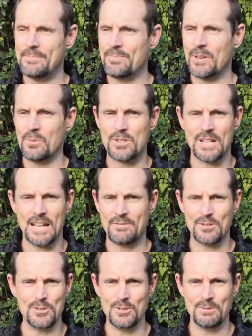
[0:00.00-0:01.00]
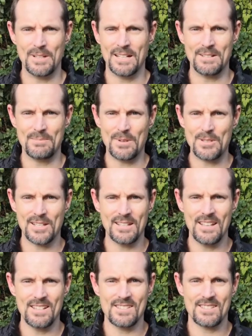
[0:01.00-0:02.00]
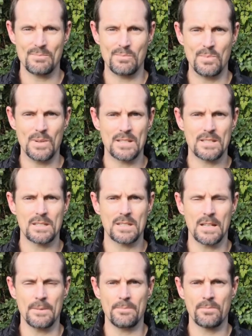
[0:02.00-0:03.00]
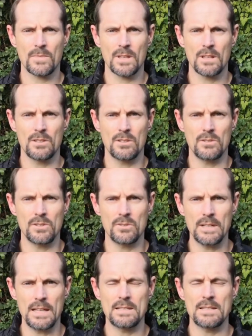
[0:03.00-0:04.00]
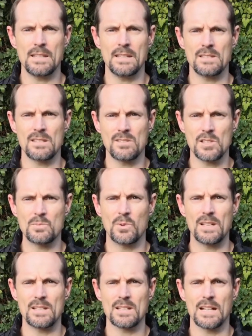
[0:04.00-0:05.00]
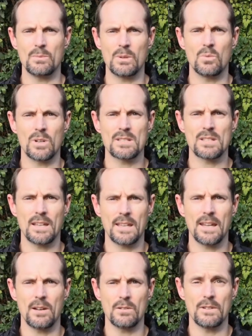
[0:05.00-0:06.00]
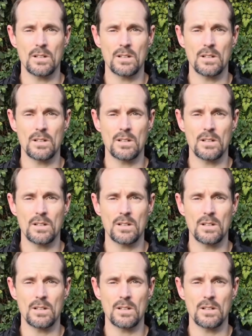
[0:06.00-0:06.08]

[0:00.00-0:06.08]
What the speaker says: which I have to do most Sundays. But the reality is, at this point in time, we want to take care of our